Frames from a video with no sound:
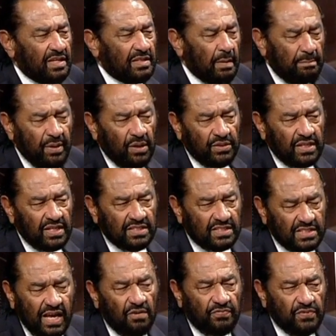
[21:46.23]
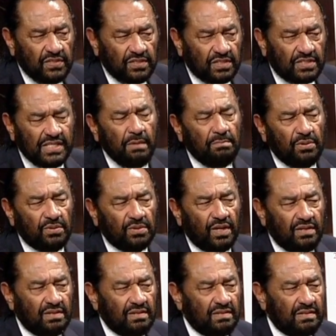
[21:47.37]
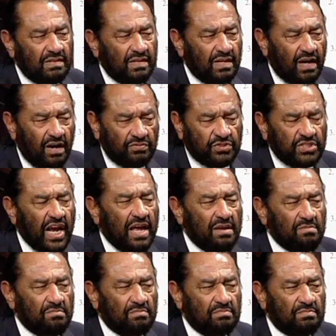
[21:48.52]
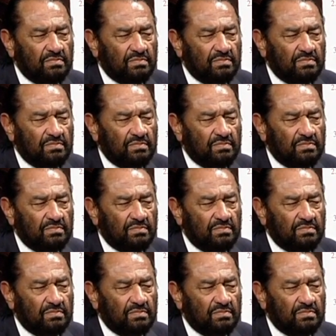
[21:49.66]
The building itself is a symbol of shame.